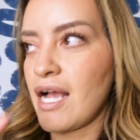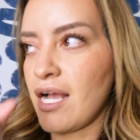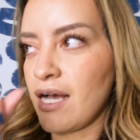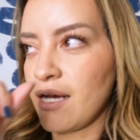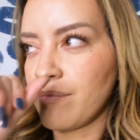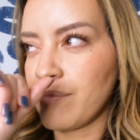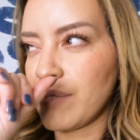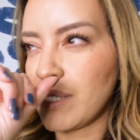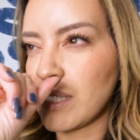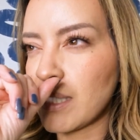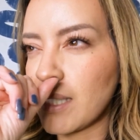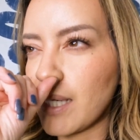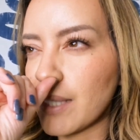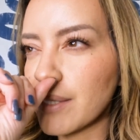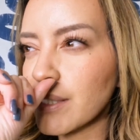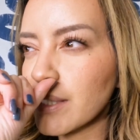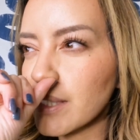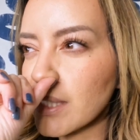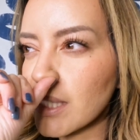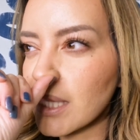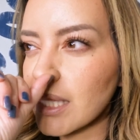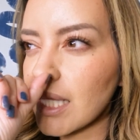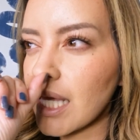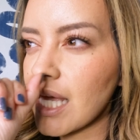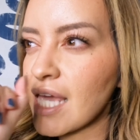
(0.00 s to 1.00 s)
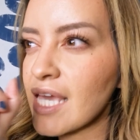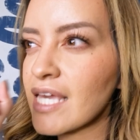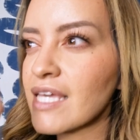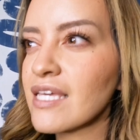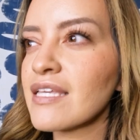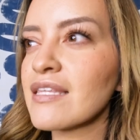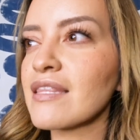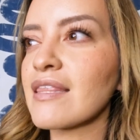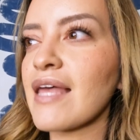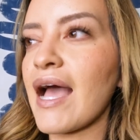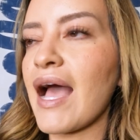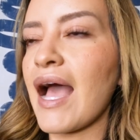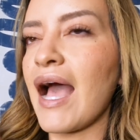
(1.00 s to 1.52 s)
Another thing
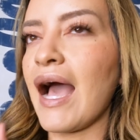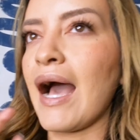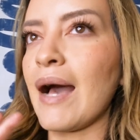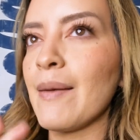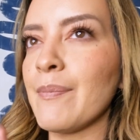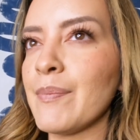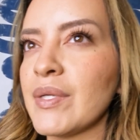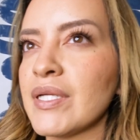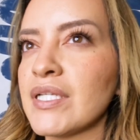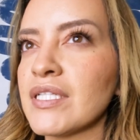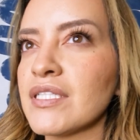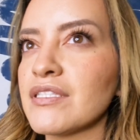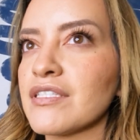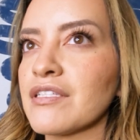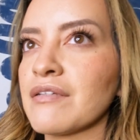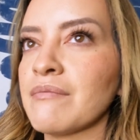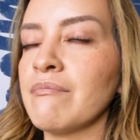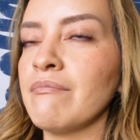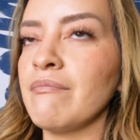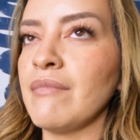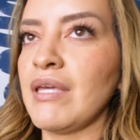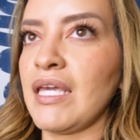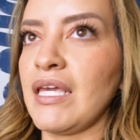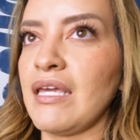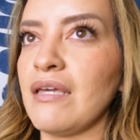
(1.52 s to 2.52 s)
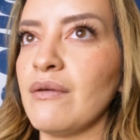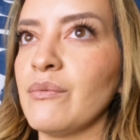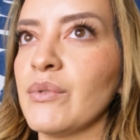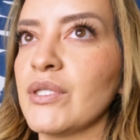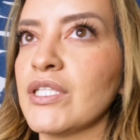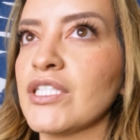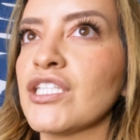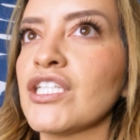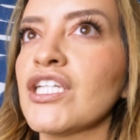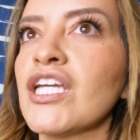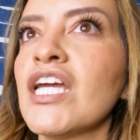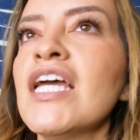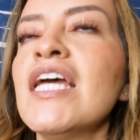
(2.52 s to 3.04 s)
that happened to me,
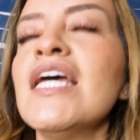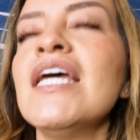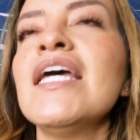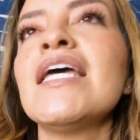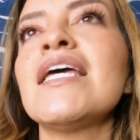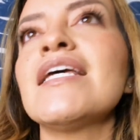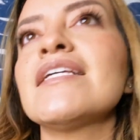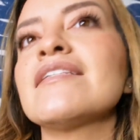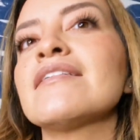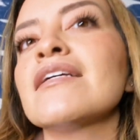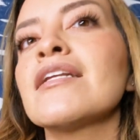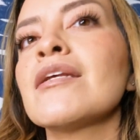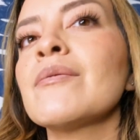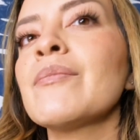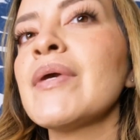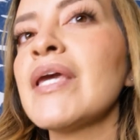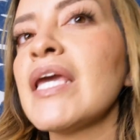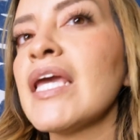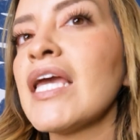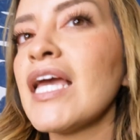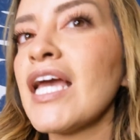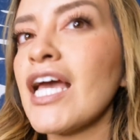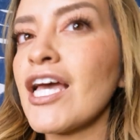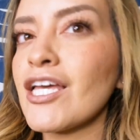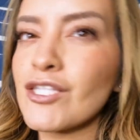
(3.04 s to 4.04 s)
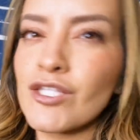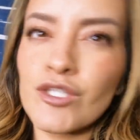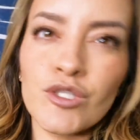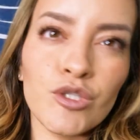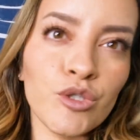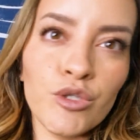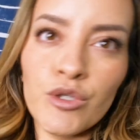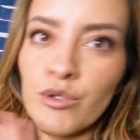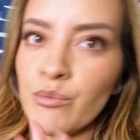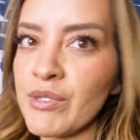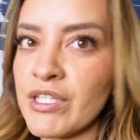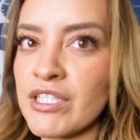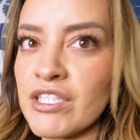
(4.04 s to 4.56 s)
which is going to be
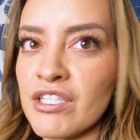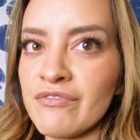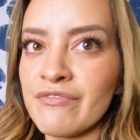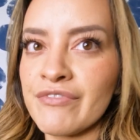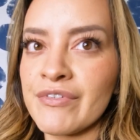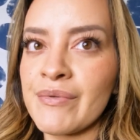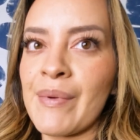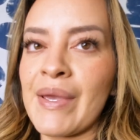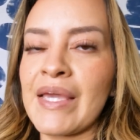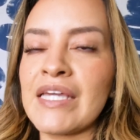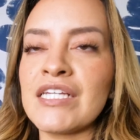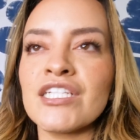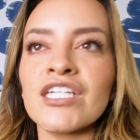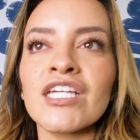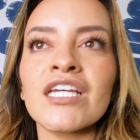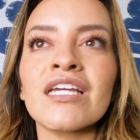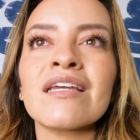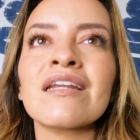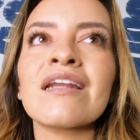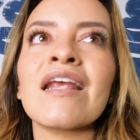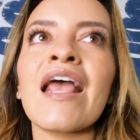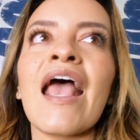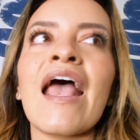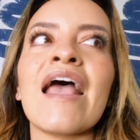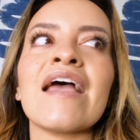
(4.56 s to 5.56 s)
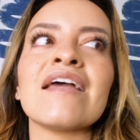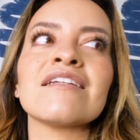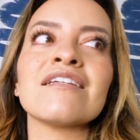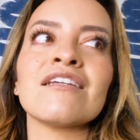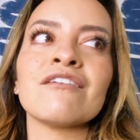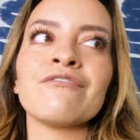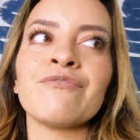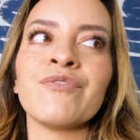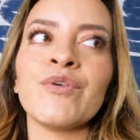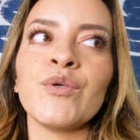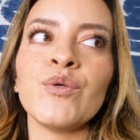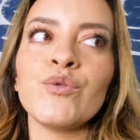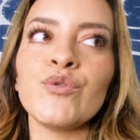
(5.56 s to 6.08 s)
too much information, and
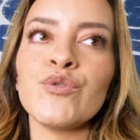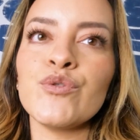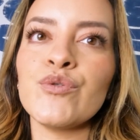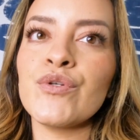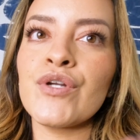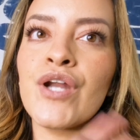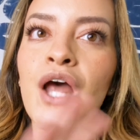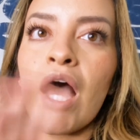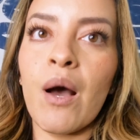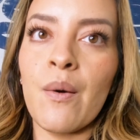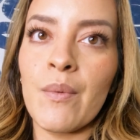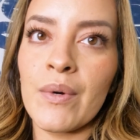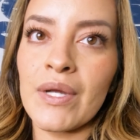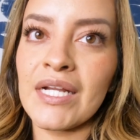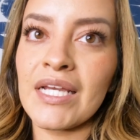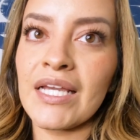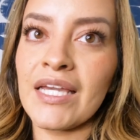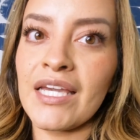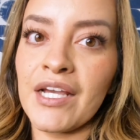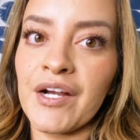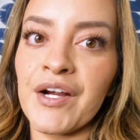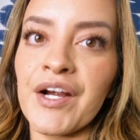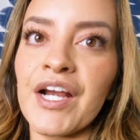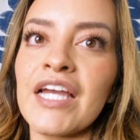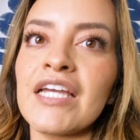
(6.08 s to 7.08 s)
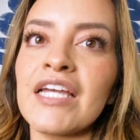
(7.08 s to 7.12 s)
if you do not want to hear